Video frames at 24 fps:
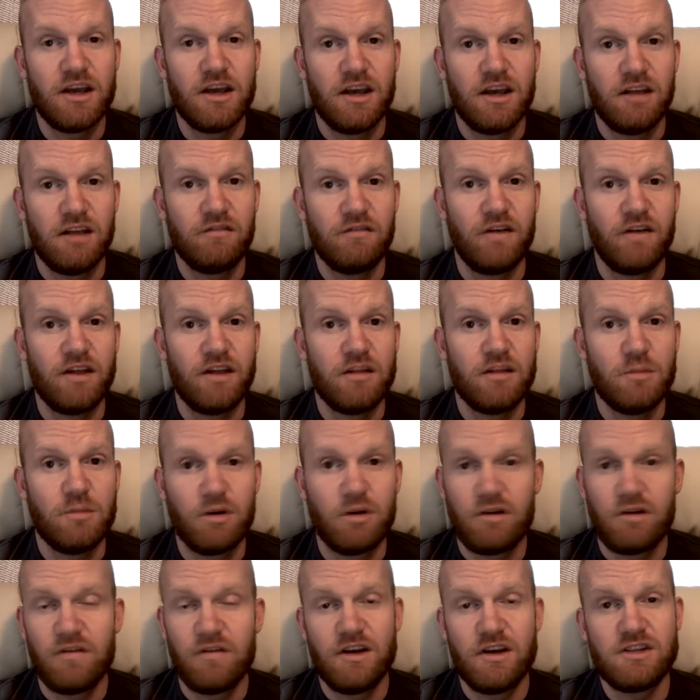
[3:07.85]
and find the
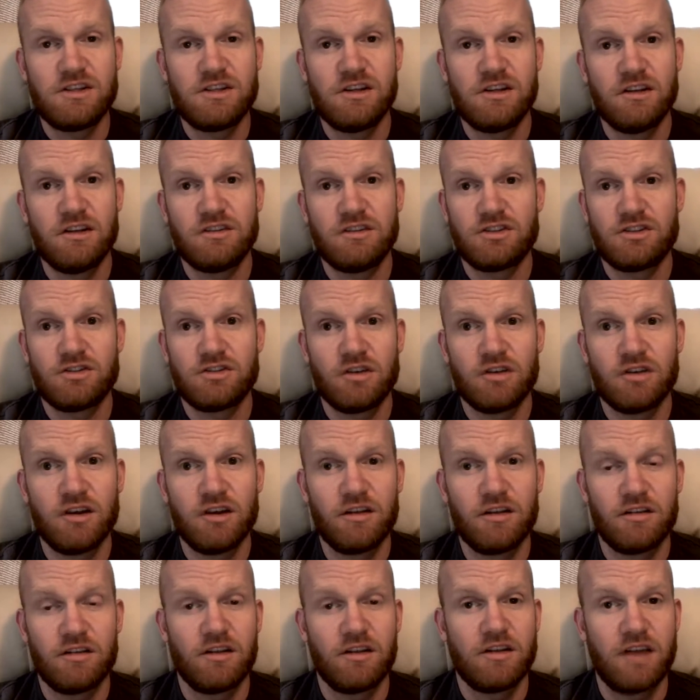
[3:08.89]
motivation and
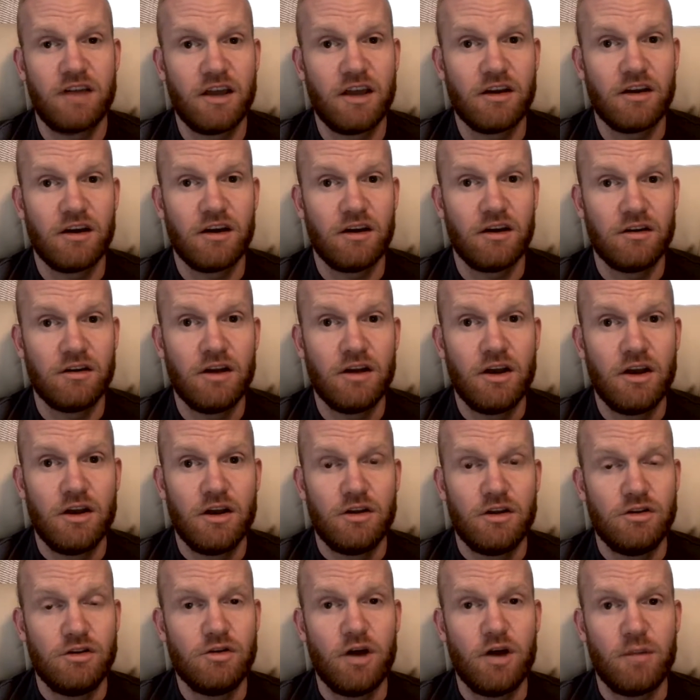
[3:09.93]
strength to take on
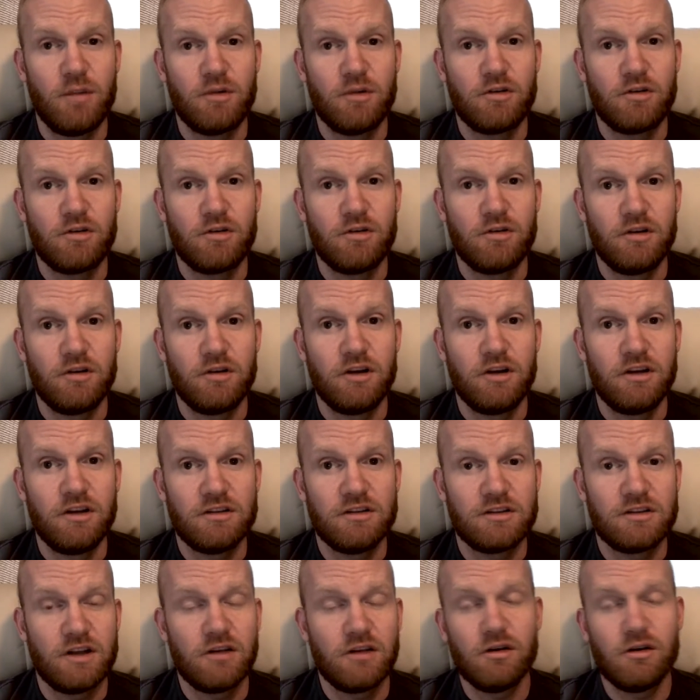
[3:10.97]
new opportunities
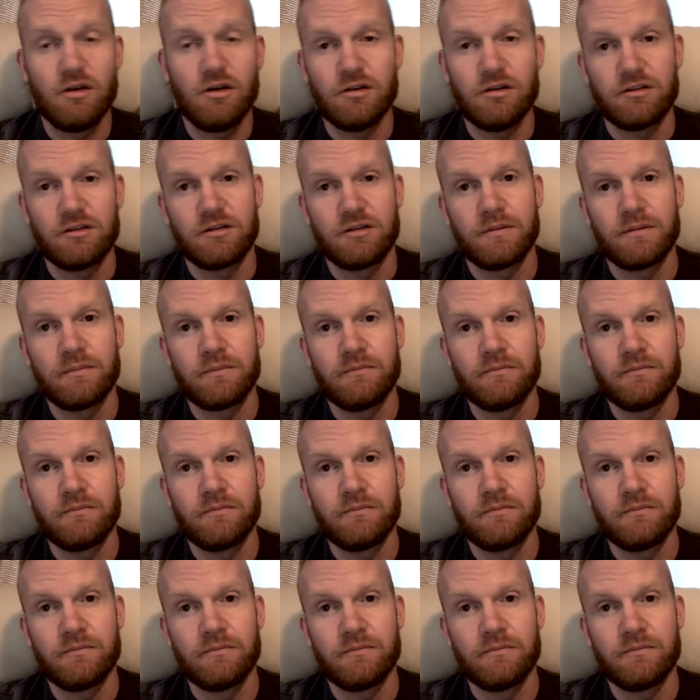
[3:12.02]
and goals.